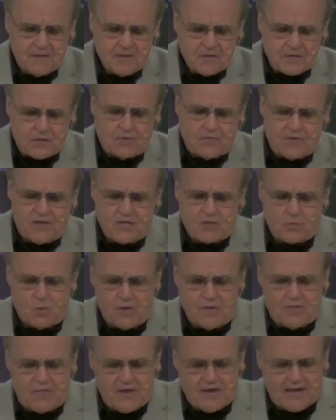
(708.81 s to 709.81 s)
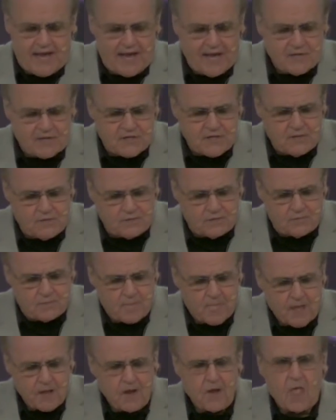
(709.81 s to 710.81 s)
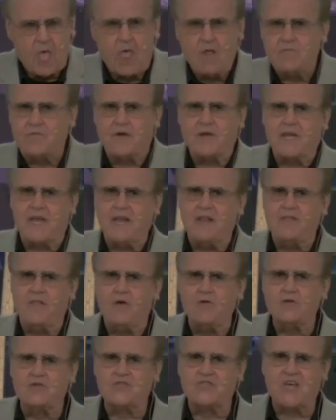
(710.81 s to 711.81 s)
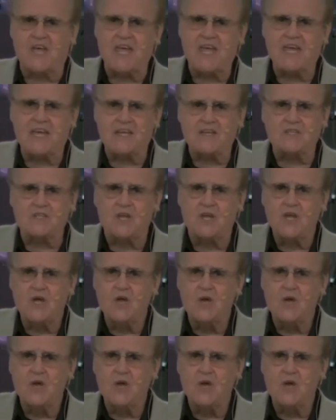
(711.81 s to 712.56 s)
So, this one thing I do, forgetting those things